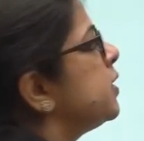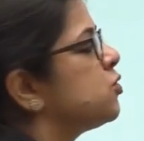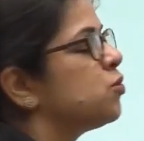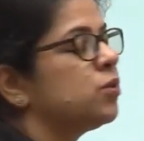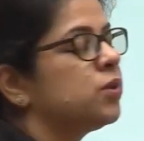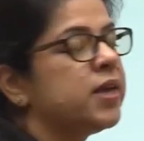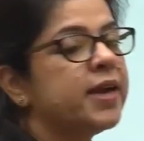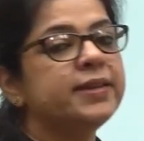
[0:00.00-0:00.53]
so
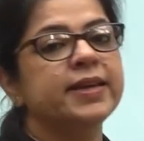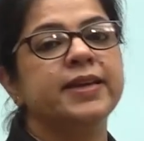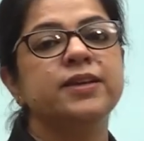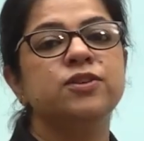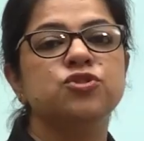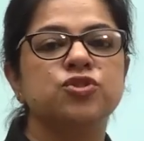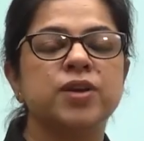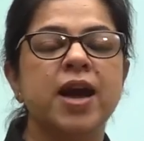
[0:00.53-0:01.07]
that they
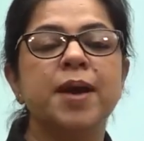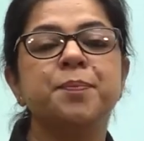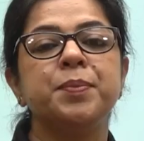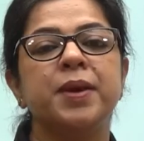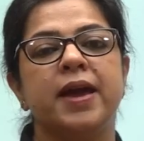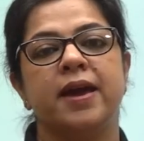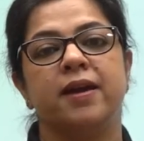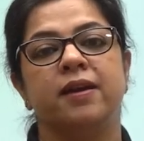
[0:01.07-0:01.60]
can trap
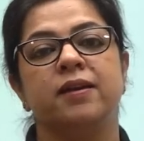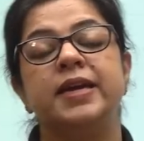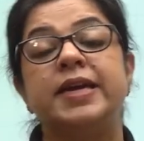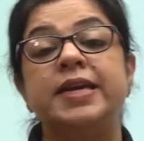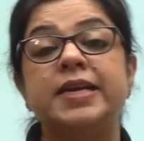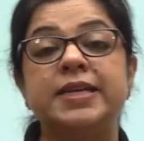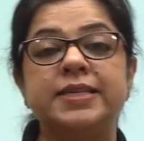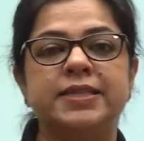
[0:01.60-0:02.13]
air
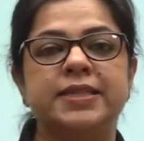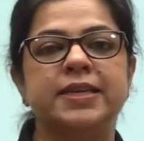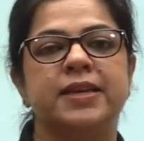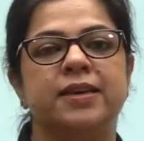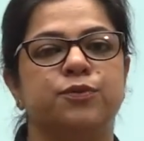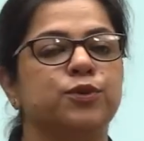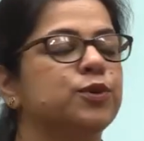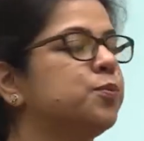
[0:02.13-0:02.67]

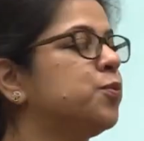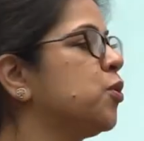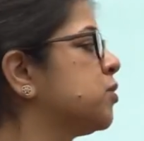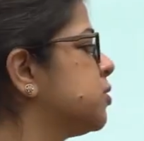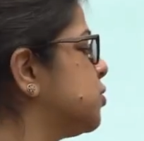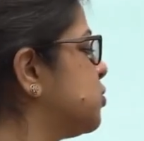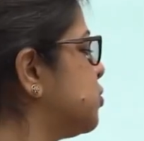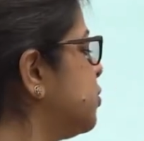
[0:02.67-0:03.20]
easily for the
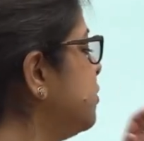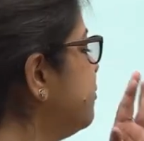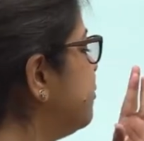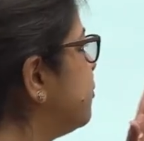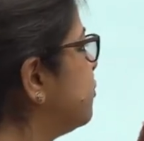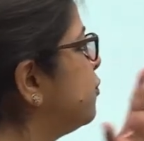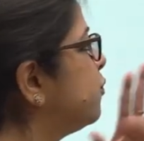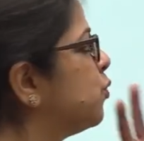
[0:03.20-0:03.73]
process of
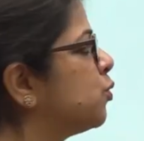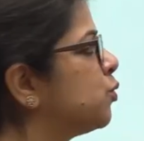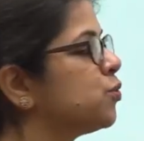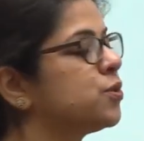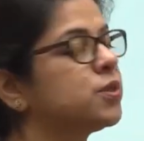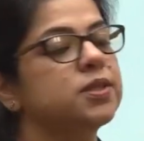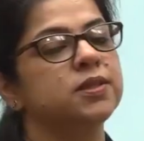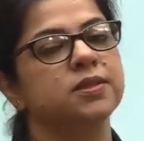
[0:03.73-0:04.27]

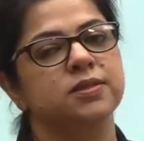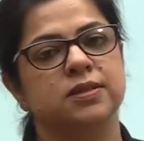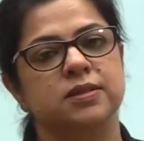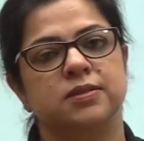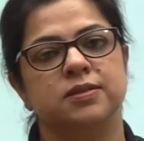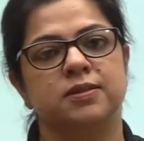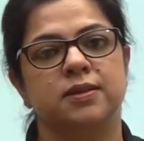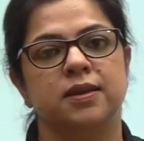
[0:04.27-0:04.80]

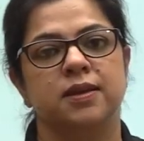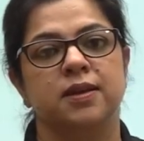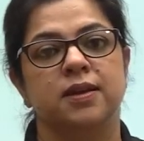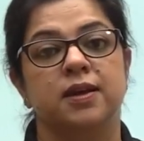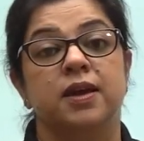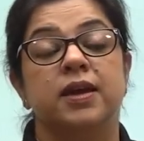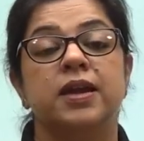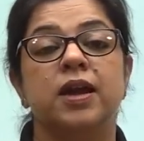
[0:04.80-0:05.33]
photosynthesis.
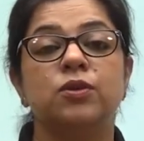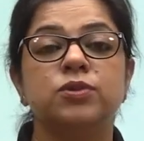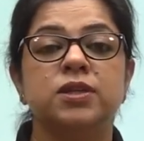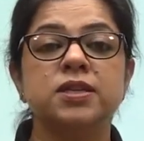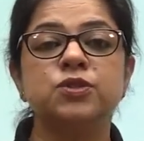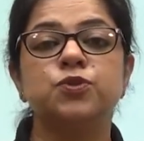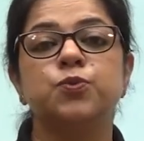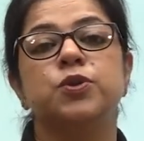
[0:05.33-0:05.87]
Now
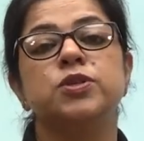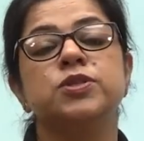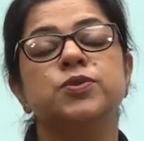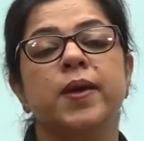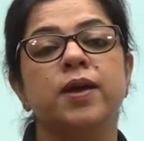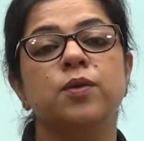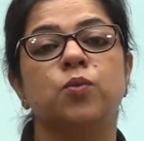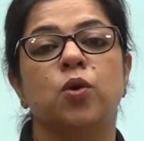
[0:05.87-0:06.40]
this was
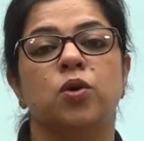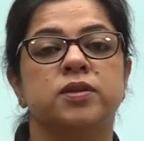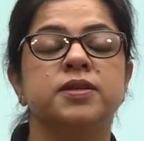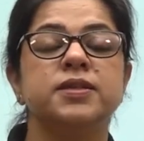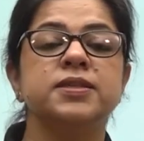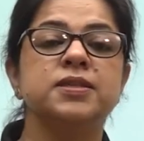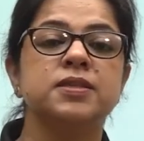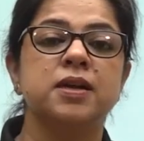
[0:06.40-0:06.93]
where water
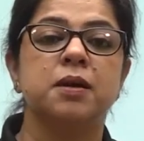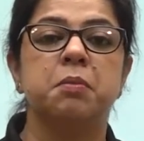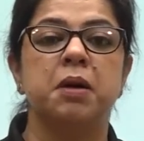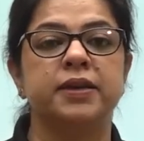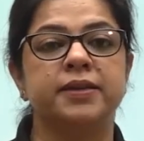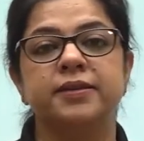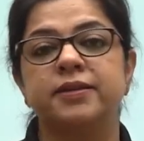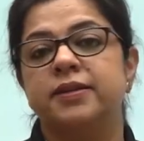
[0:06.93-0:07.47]
is
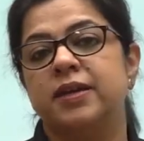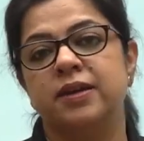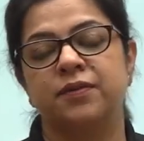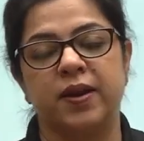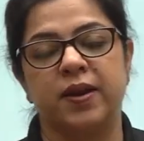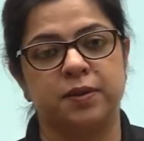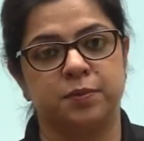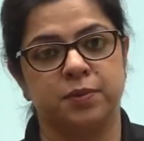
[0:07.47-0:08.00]
abundantly
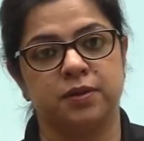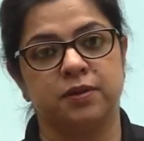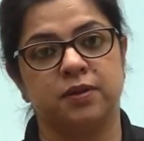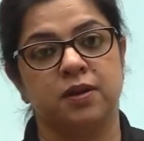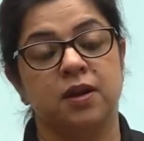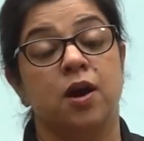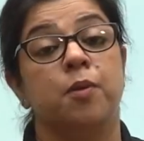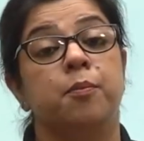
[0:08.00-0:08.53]
available.
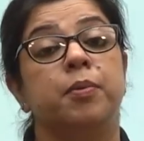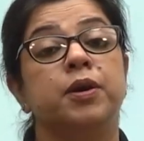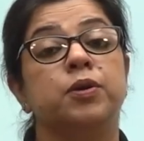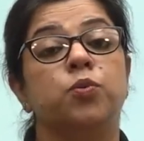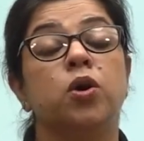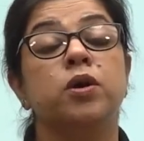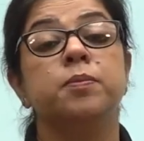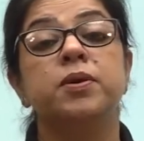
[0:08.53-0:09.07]
But
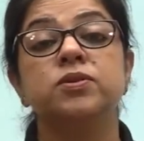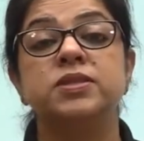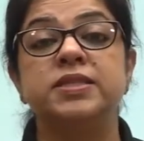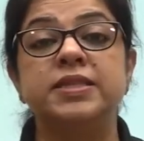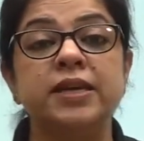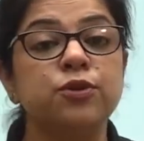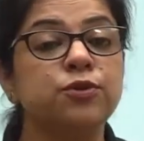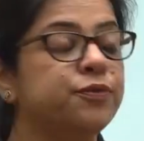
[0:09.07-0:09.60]
what about
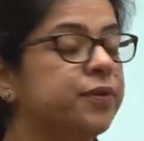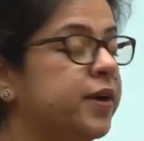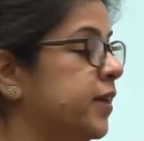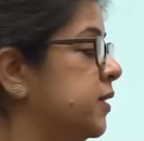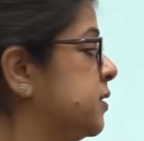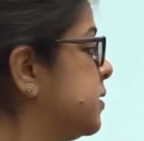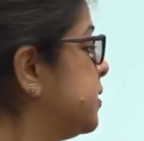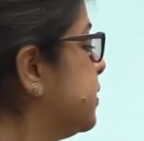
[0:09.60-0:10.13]

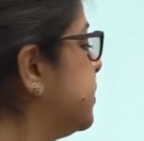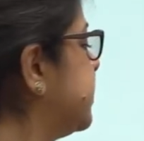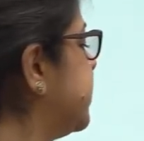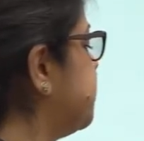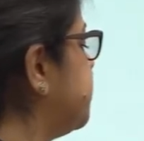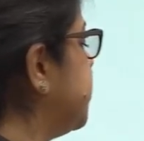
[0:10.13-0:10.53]
xerophytes? That